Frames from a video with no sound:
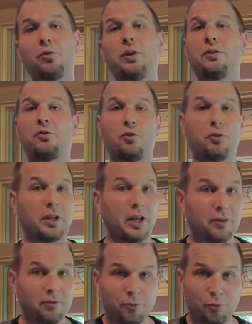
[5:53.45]
that's only
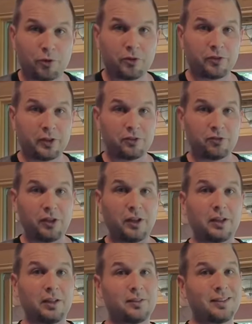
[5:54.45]
got 4 to 6
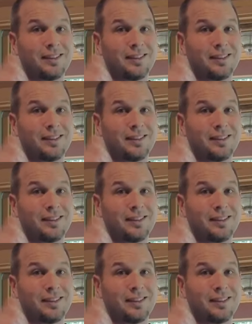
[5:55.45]
chickens,